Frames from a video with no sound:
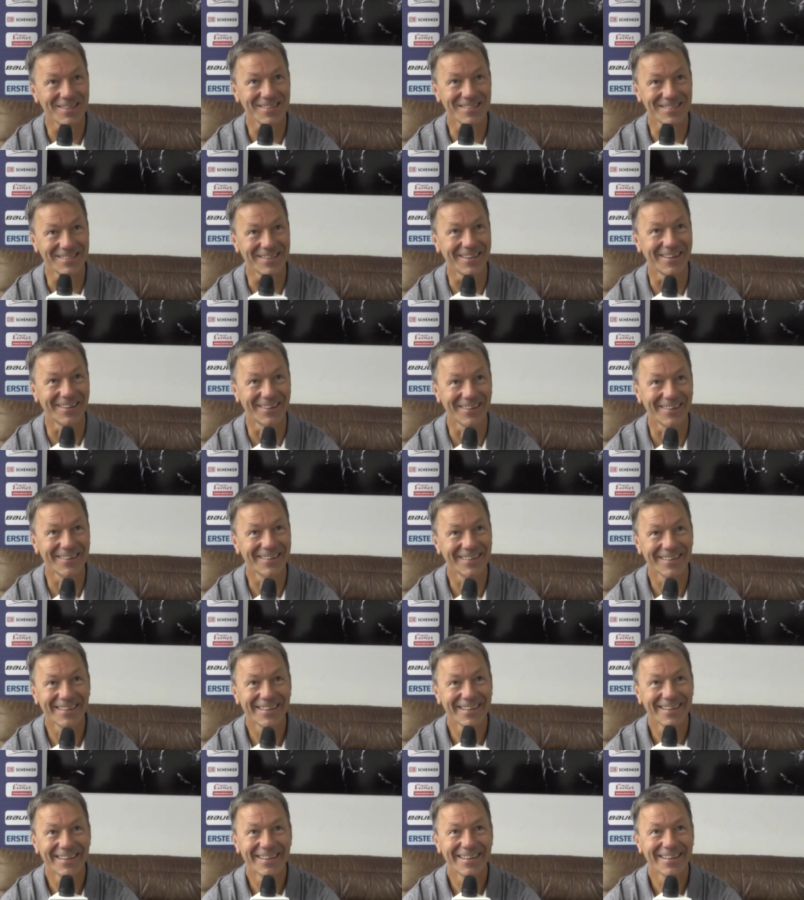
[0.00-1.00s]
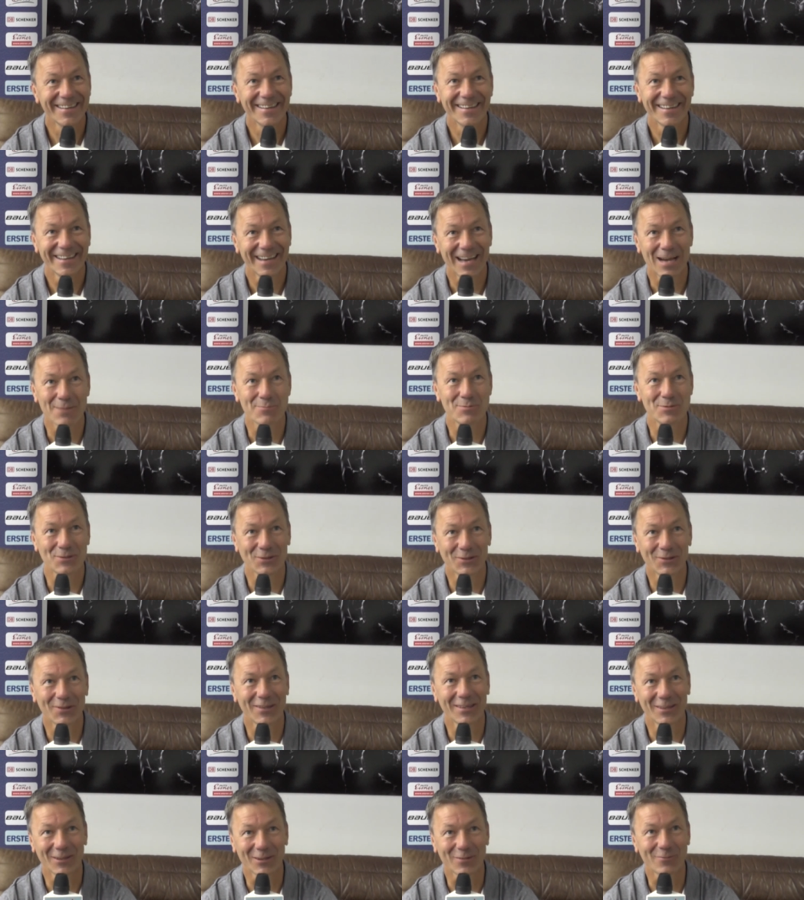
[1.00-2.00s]
So,
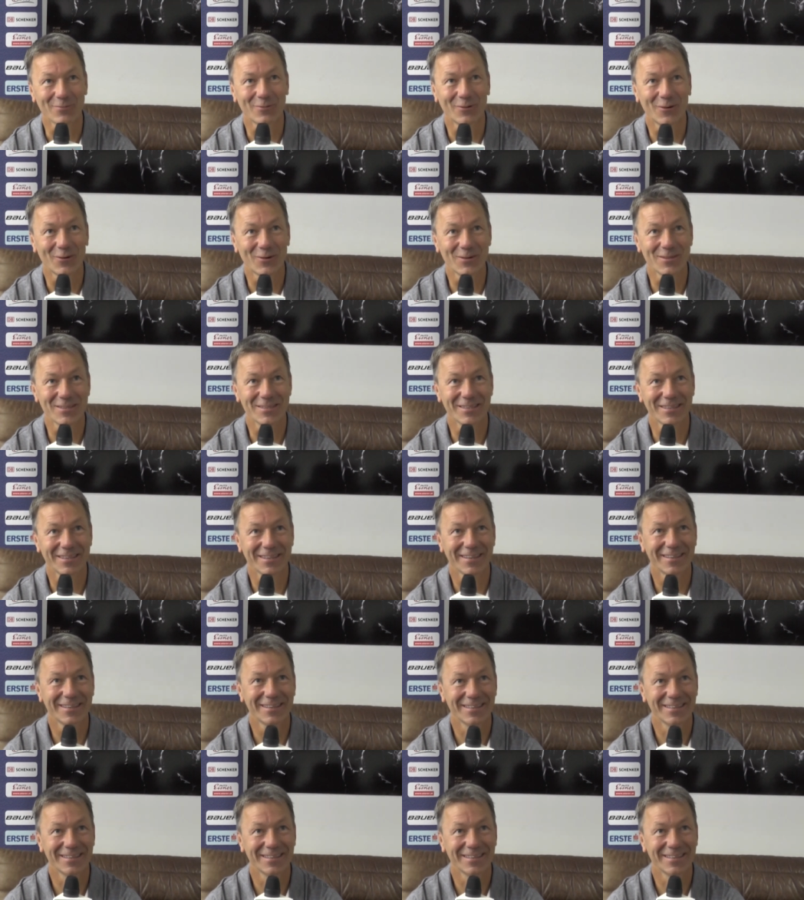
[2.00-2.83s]
absolutely looking forward to